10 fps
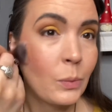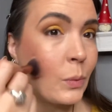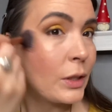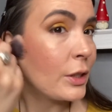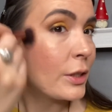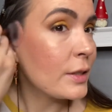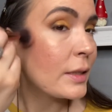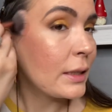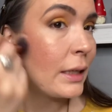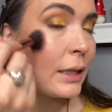with your
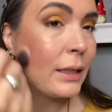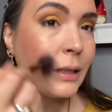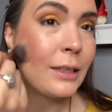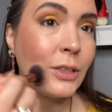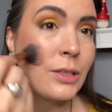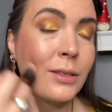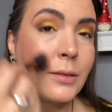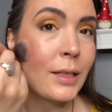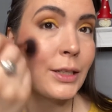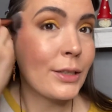skin. It just
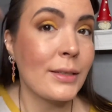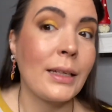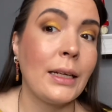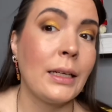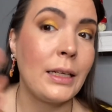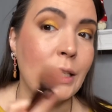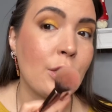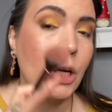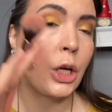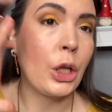looks like your skin
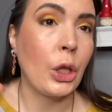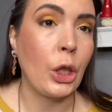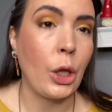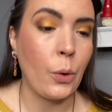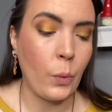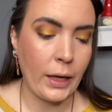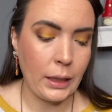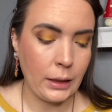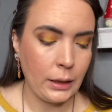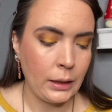is
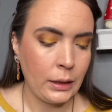glowing.